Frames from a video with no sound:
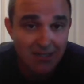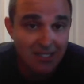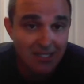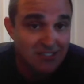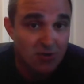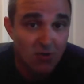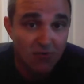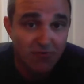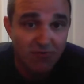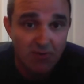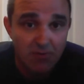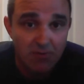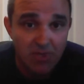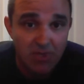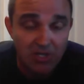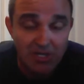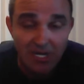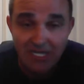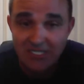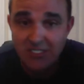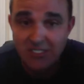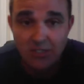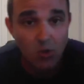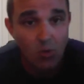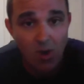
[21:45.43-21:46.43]
Let's go for 1
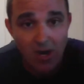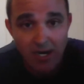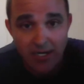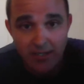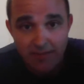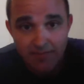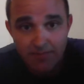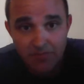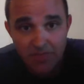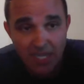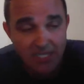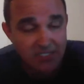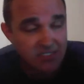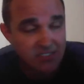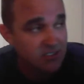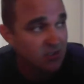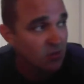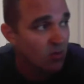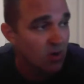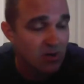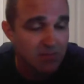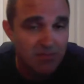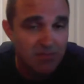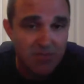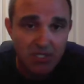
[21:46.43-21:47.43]
million. I still want it. I still
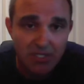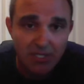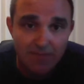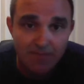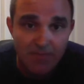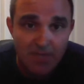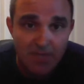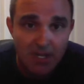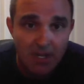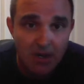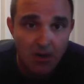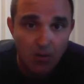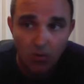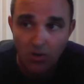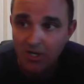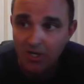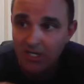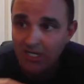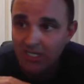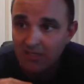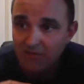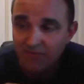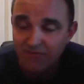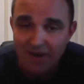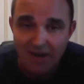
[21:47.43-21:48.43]
want 1 million. We're
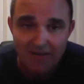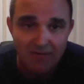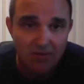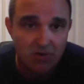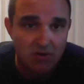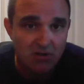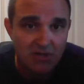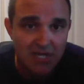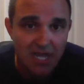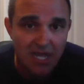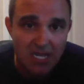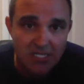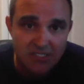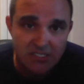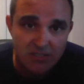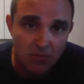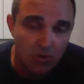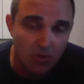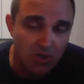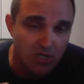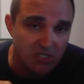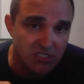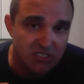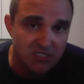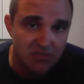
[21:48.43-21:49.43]
going to get to 500,000.
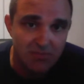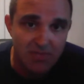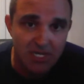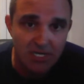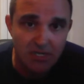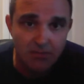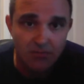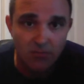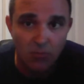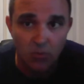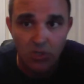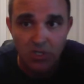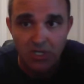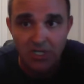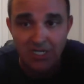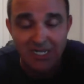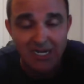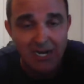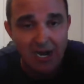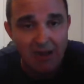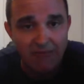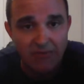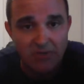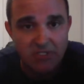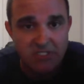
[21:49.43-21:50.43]
We're going to submit them. We're going to
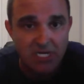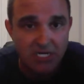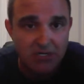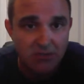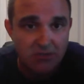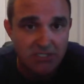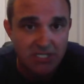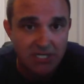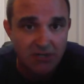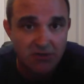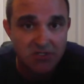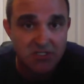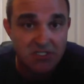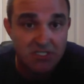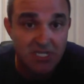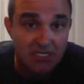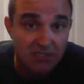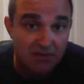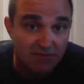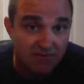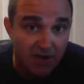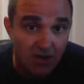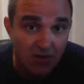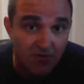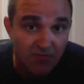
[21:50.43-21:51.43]
get out to the Secretary of
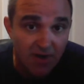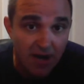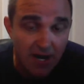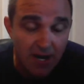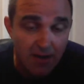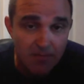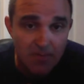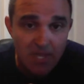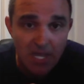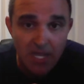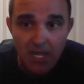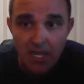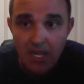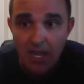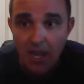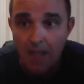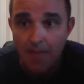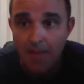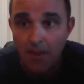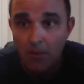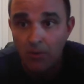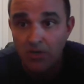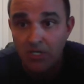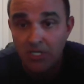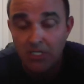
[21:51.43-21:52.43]
State to verify them.
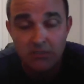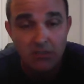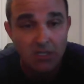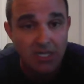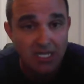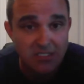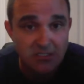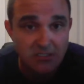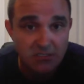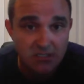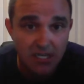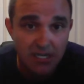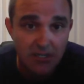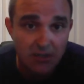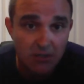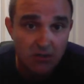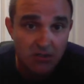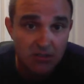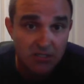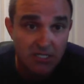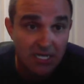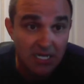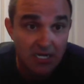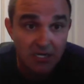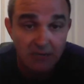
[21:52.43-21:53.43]
And then we're going to get the
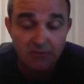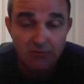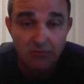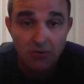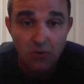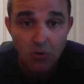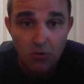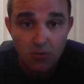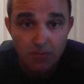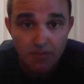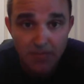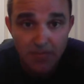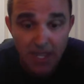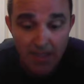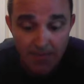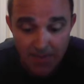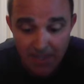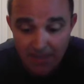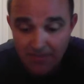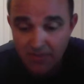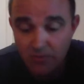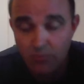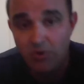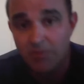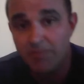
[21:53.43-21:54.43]
legislator to get it through. And
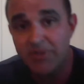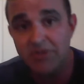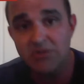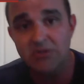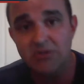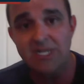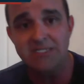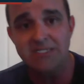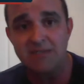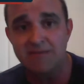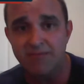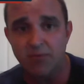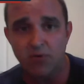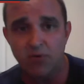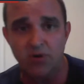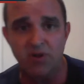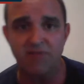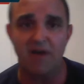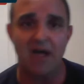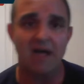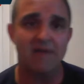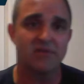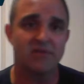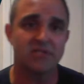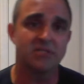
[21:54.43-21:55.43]
then the repeal
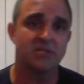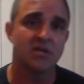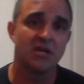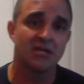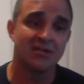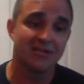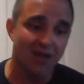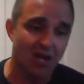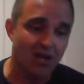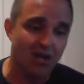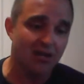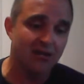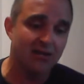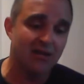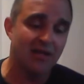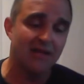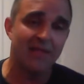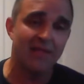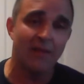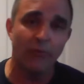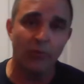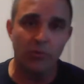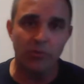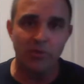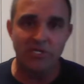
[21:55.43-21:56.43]
1945 is done.
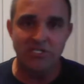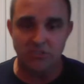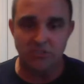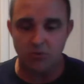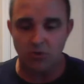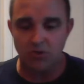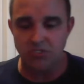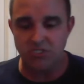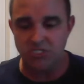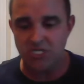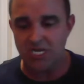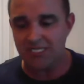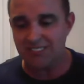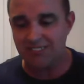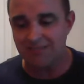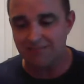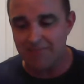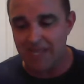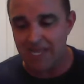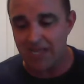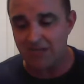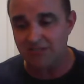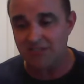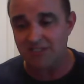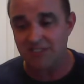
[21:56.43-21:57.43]
And then we restore checks and
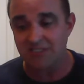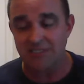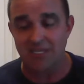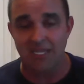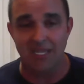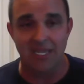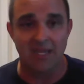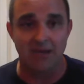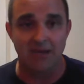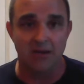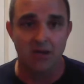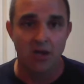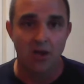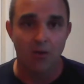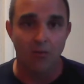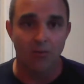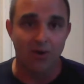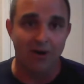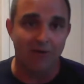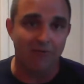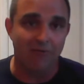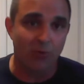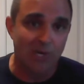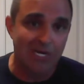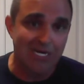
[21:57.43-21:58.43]
balances. And
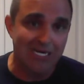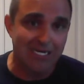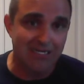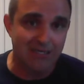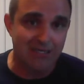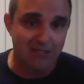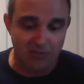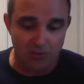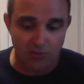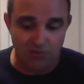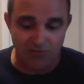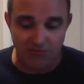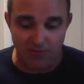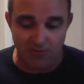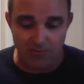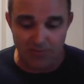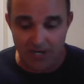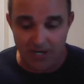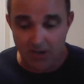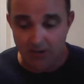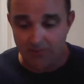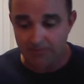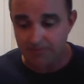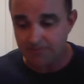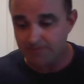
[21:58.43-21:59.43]
whatever we need to do from
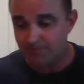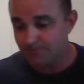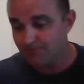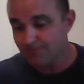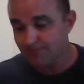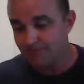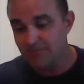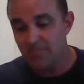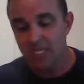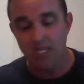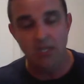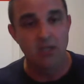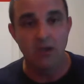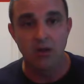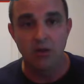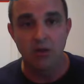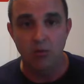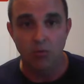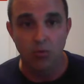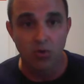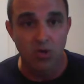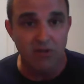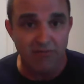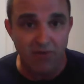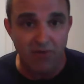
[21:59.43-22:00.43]
there,
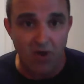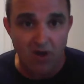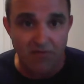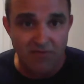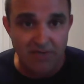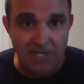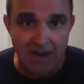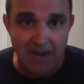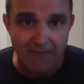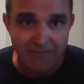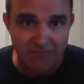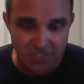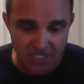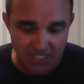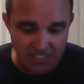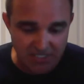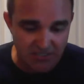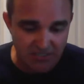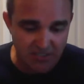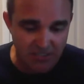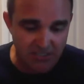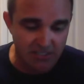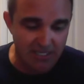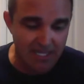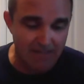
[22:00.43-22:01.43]
we'll evolve the
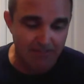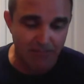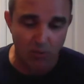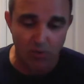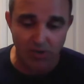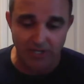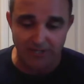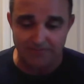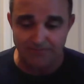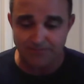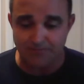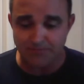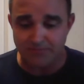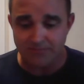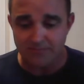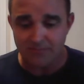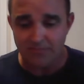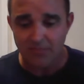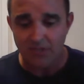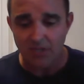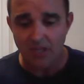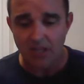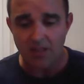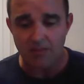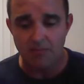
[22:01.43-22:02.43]
conversation to that point.
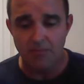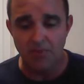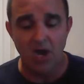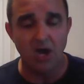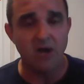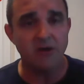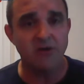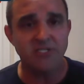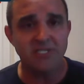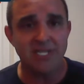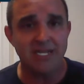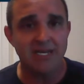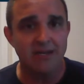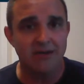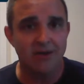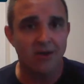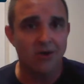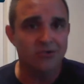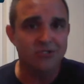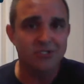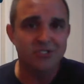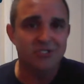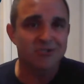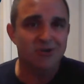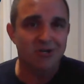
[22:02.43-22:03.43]
But understand and
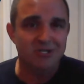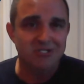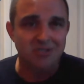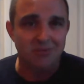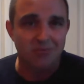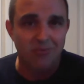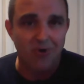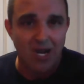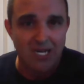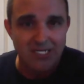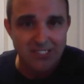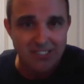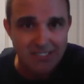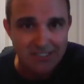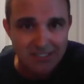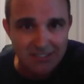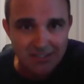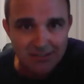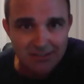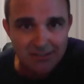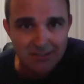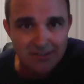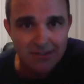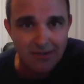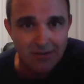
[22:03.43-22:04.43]
know, just trust the
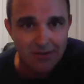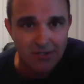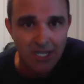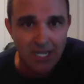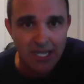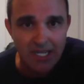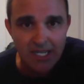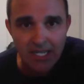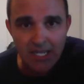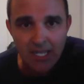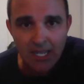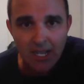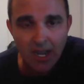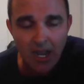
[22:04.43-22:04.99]
process. Okay.